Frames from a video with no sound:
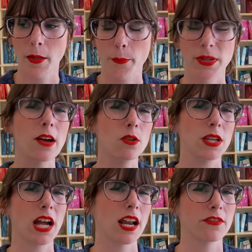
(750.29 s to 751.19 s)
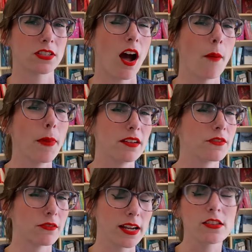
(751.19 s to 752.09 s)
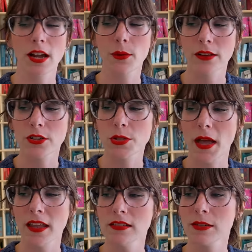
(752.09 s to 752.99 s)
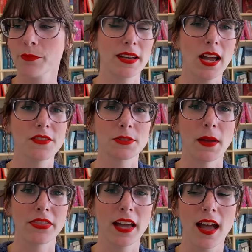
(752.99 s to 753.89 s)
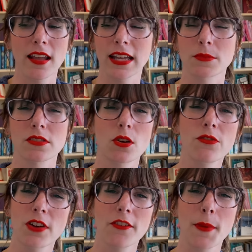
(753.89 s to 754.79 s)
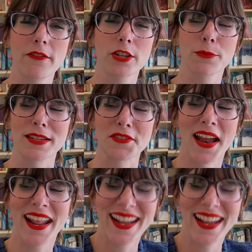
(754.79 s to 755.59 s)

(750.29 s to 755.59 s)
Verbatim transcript: but that would be kind of the top end of the range I would ever spend. But now I've spent that and I'm so far from having her present ready.